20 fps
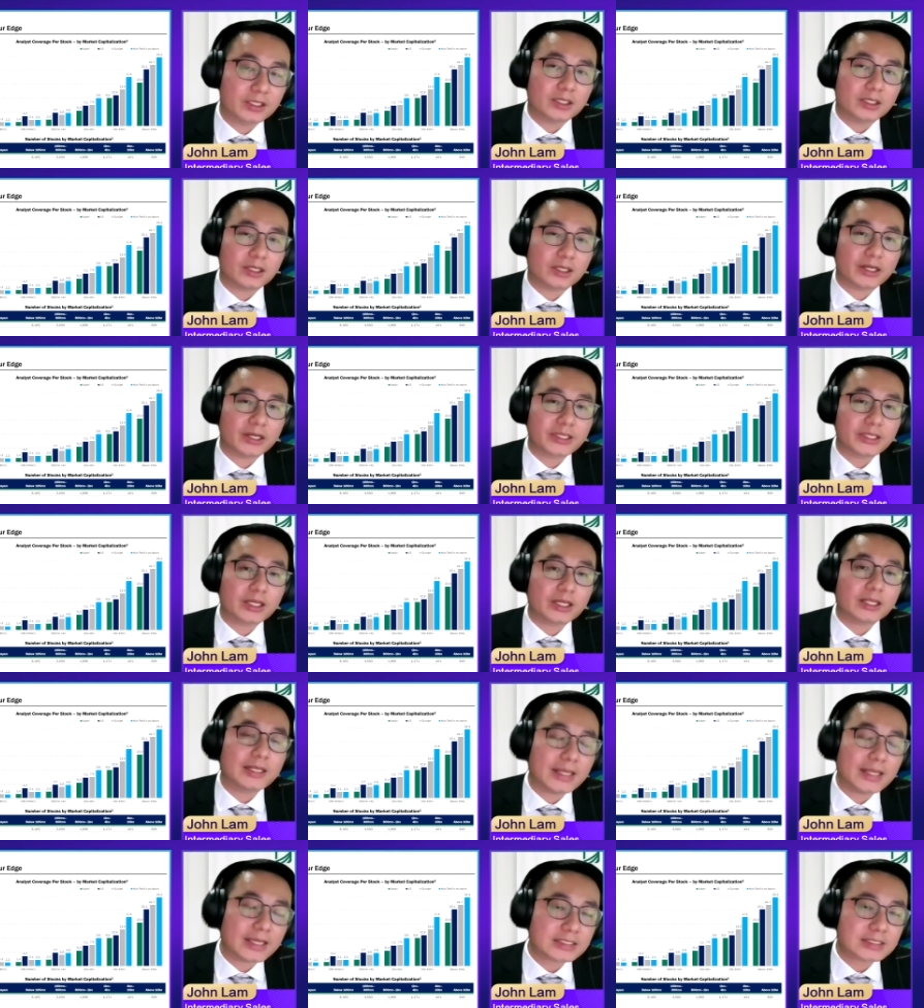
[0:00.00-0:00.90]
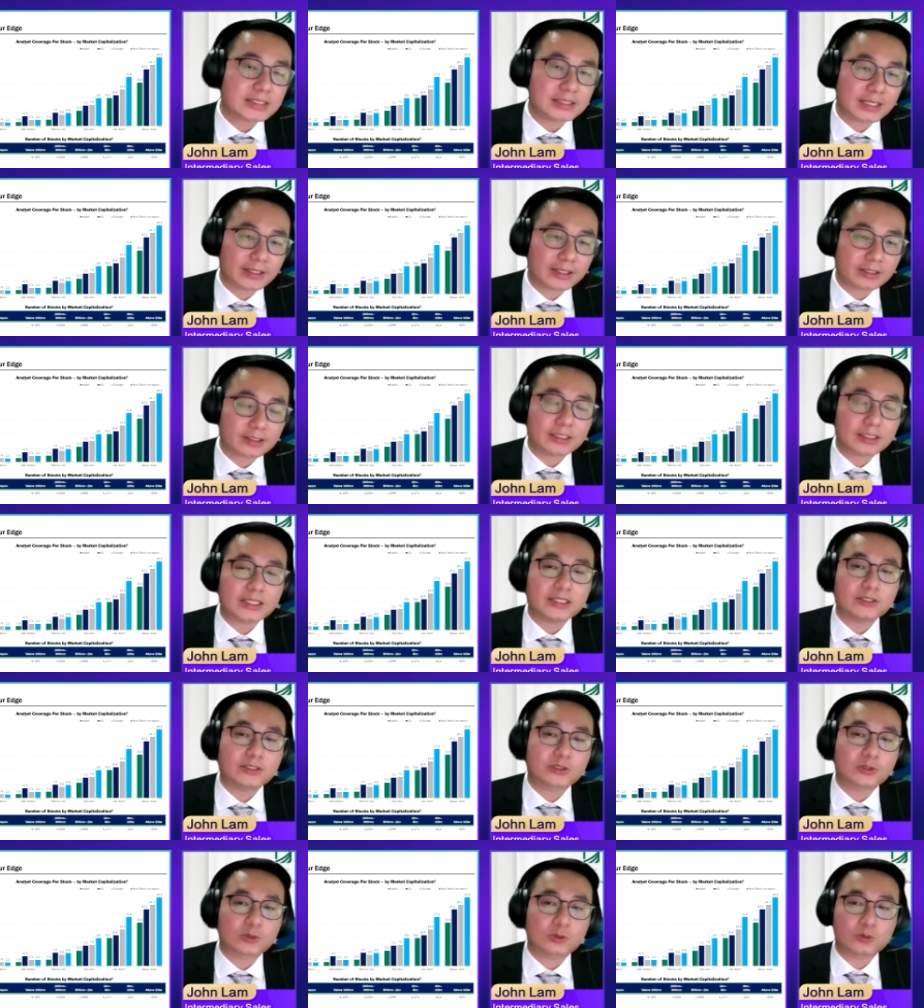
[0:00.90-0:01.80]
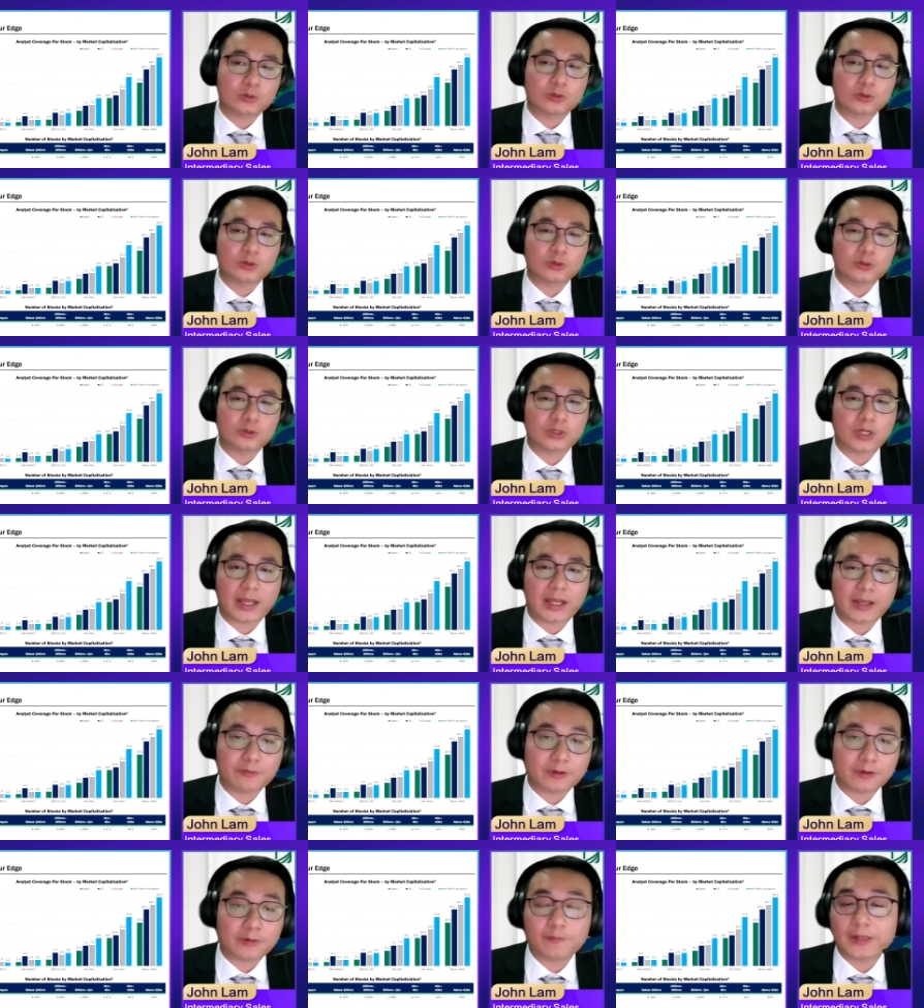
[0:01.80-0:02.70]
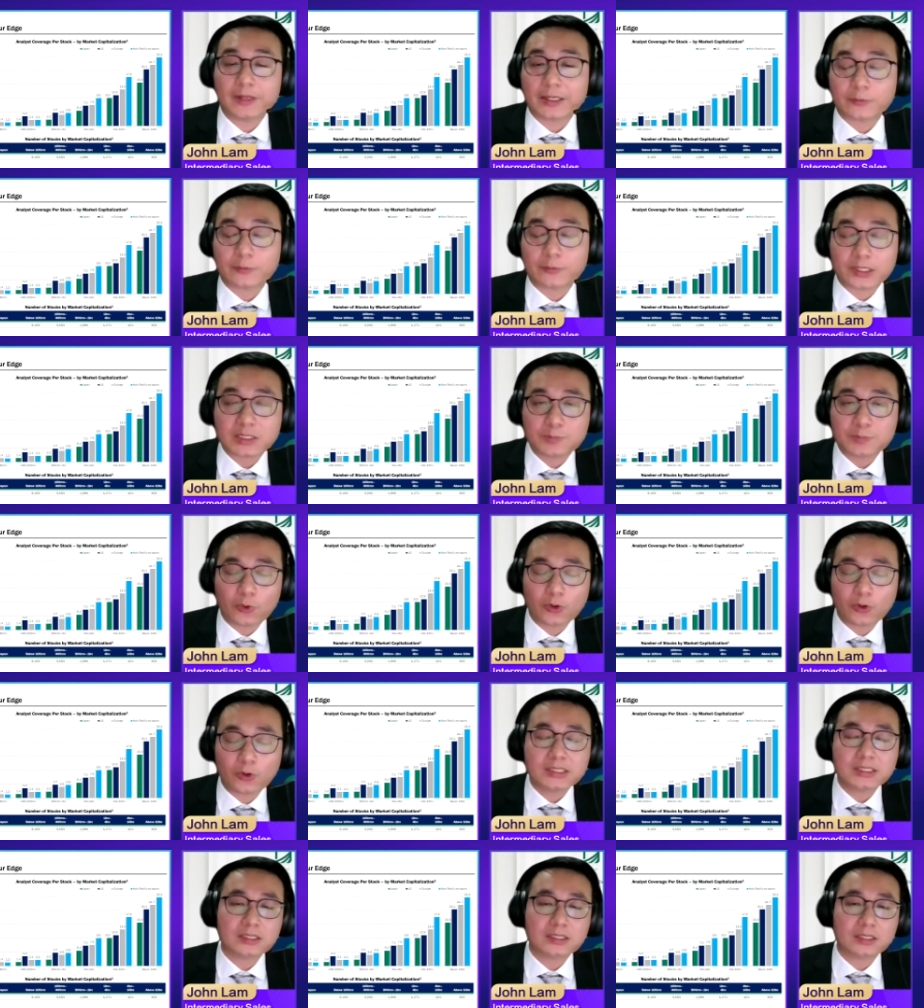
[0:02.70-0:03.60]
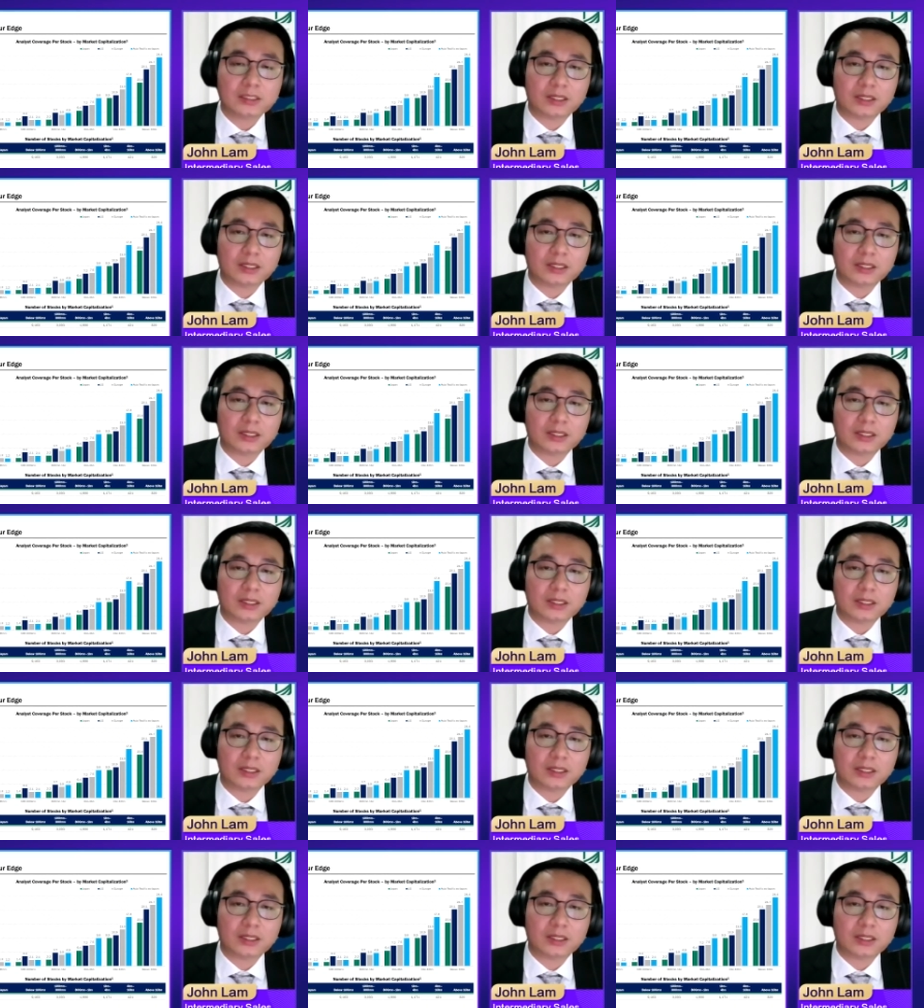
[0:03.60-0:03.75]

you're less likely to have a flight response